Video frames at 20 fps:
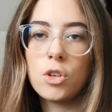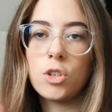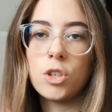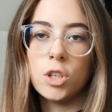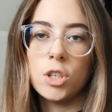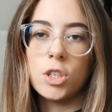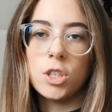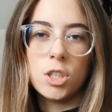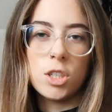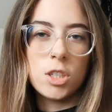
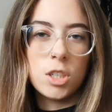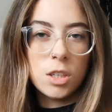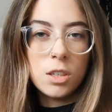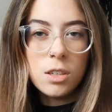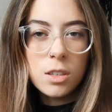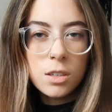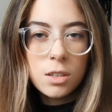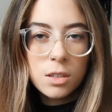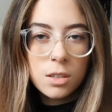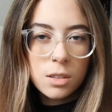
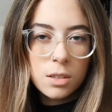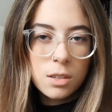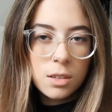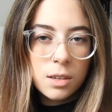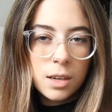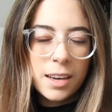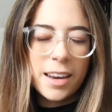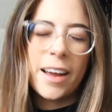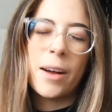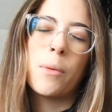dun-dun-dun
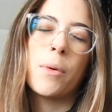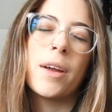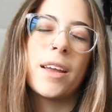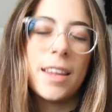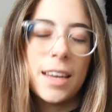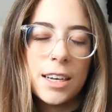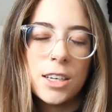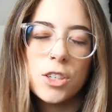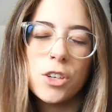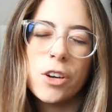in like what
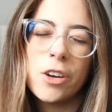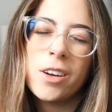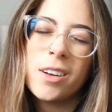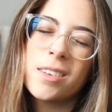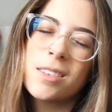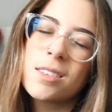you need to do.